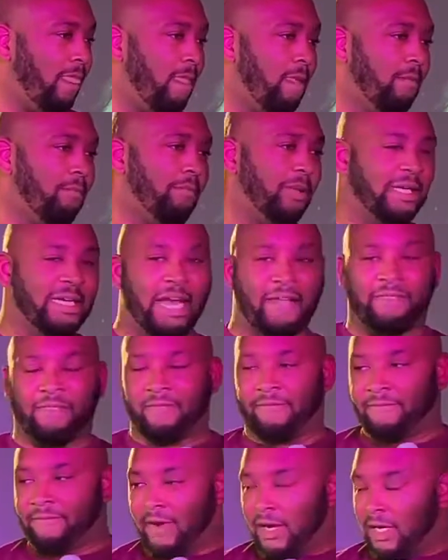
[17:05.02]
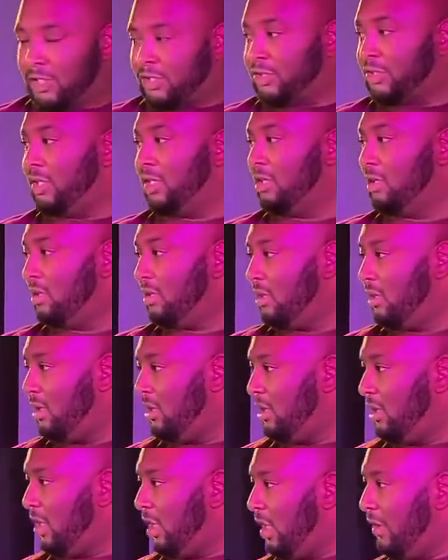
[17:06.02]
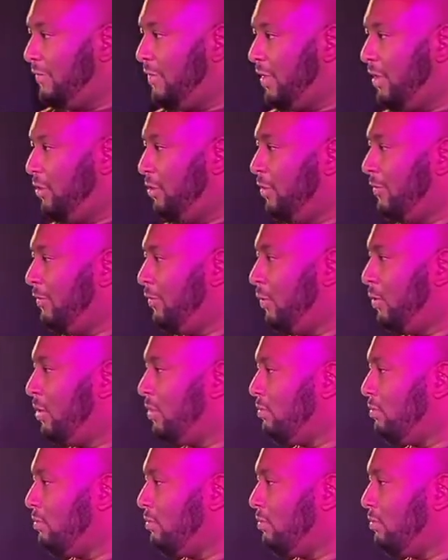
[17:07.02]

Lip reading: but not the function of the uniform.